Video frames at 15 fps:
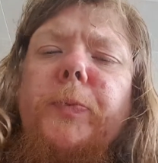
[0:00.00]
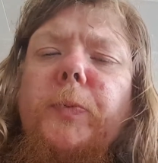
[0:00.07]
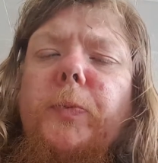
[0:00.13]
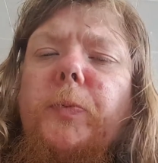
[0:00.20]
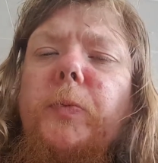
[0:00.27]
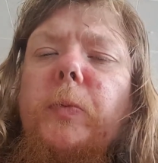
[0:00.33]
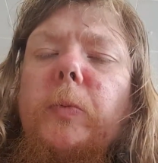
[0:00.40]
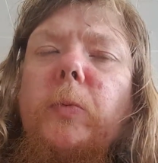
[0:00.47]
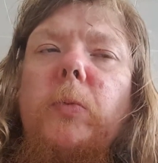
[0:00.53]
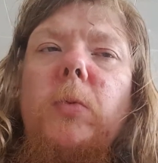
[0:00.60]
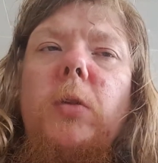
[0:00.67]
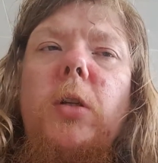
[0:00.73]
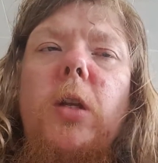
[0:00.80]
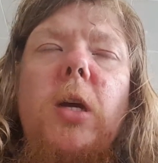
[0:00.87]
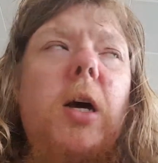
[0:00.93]
Mm
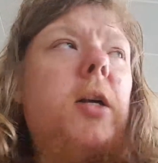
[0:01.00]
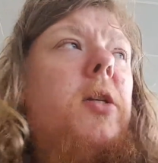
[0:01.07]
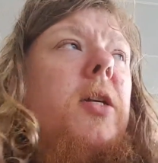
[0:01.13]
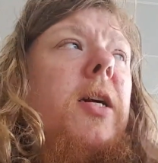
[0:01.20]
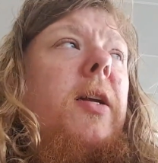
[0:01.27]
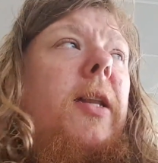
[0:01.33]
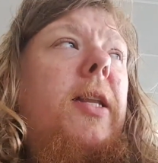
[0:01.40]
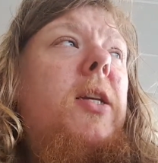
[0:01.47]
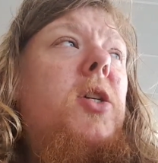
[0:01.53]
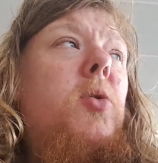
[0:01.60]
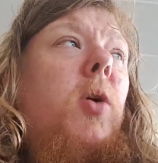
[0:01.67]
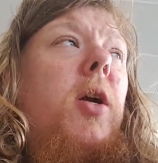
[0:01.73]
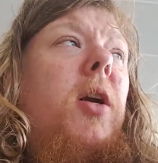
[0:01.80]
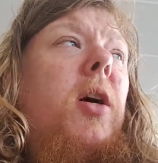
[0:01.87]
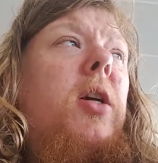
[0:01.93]
so and it's
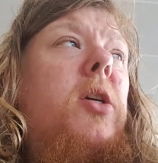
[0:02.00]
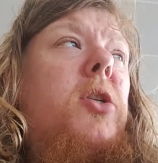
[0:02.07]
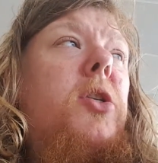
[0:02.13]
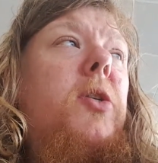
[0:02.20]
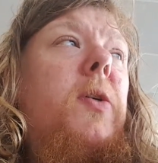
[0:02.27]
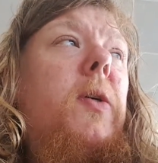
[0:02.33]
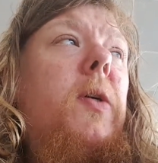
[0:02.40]
quite nice